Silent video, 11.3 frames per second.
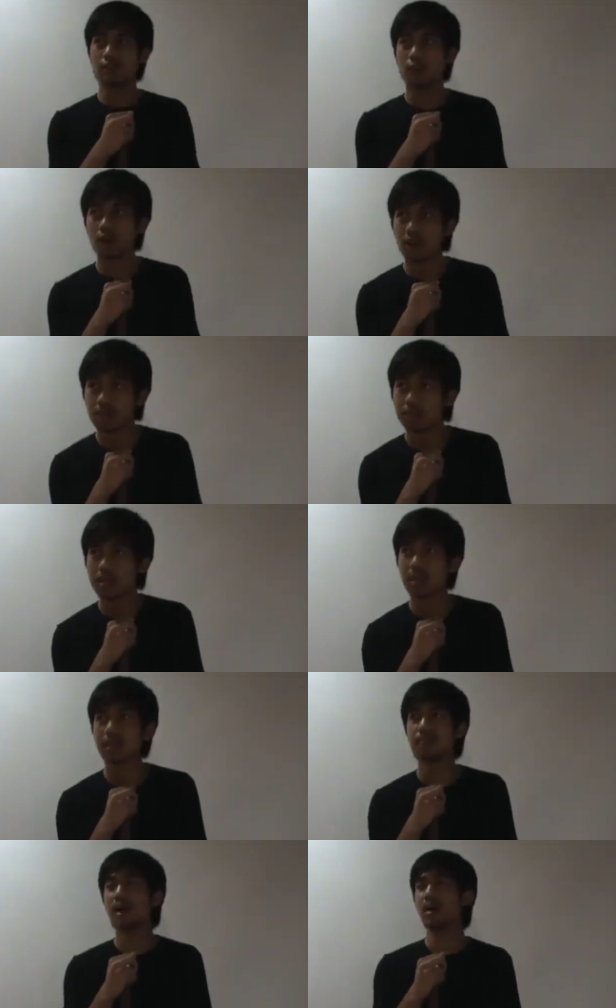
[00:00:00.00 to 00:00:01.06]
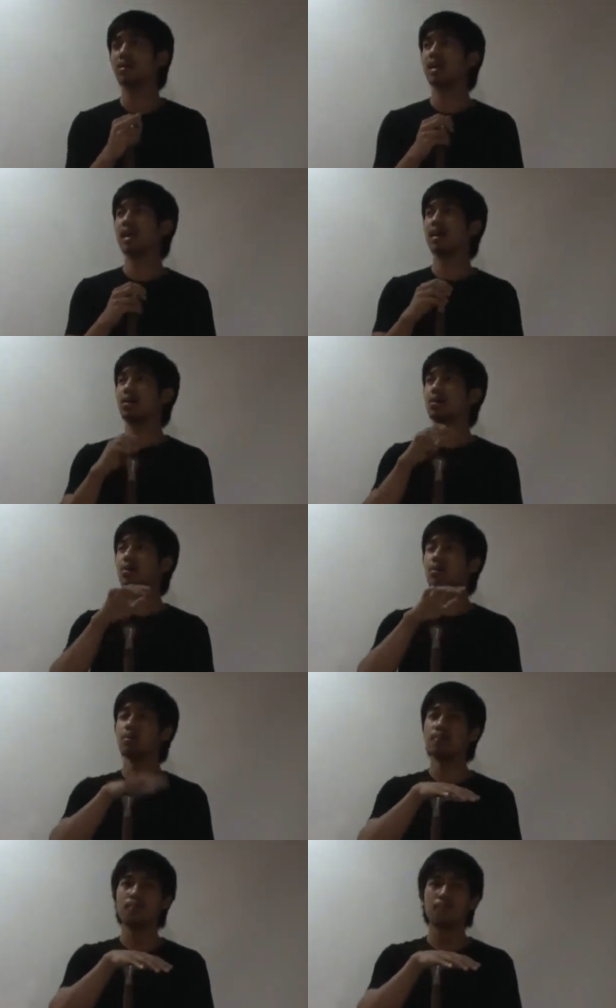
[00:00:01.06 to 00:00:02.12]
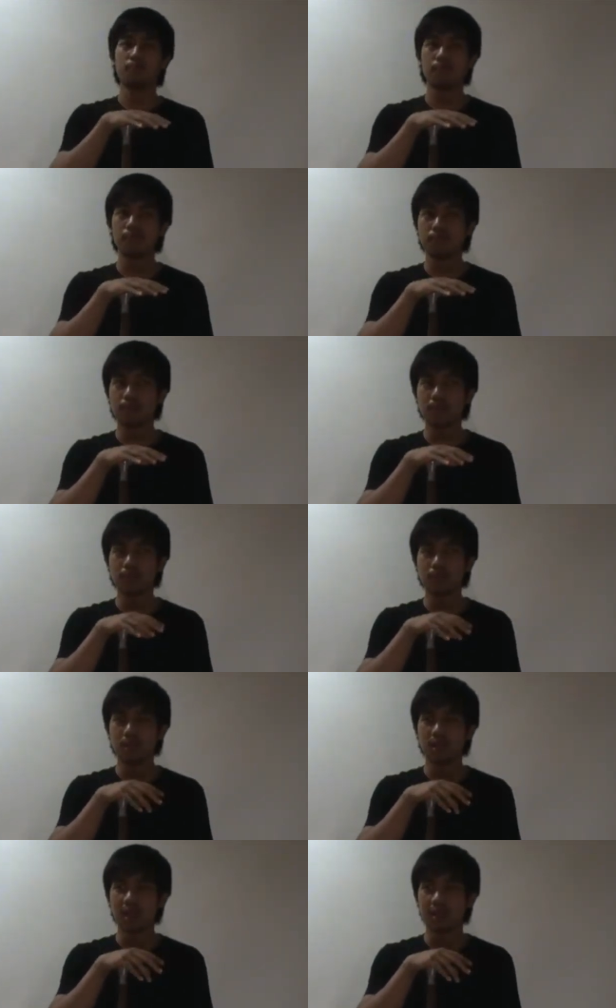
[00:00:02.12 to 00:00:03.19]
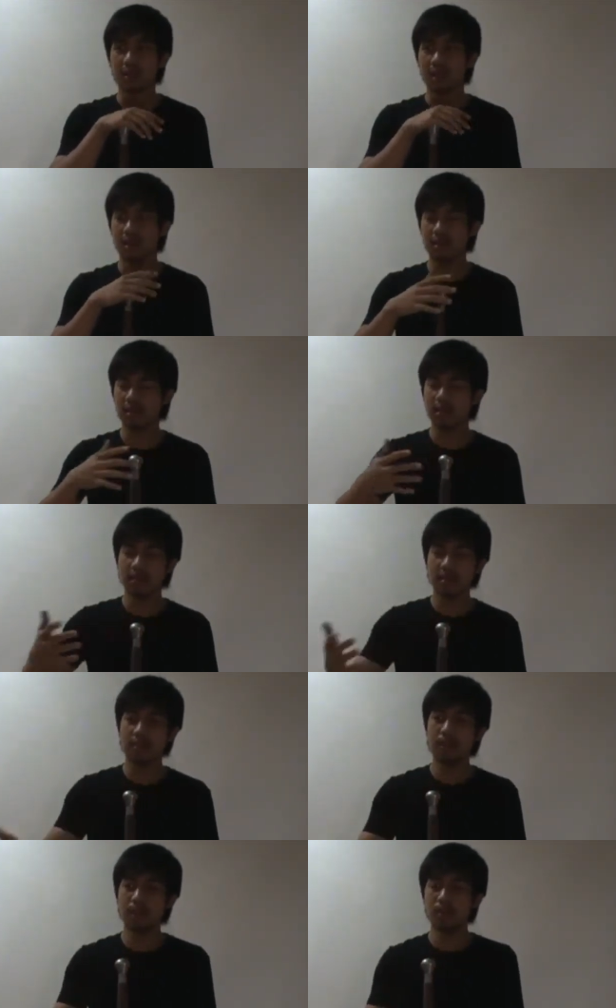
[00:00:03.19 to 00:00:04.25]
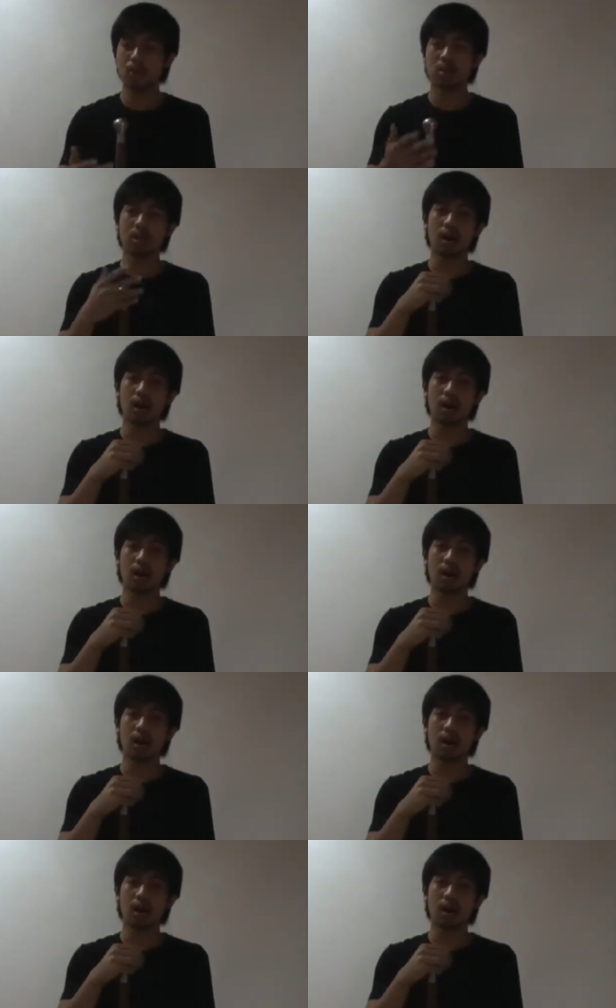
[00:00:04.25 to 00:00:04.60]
forums about how people have people were